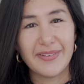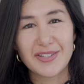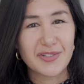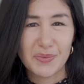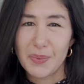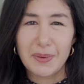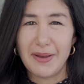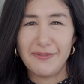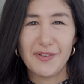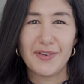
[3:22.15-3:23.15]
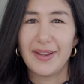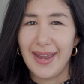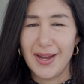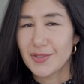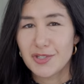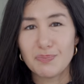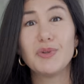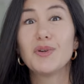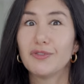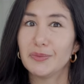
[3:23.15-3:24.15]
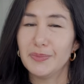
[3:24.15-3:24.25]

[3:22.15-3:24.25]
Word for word: It's one of my favorite accounts. Beautiful beautiful,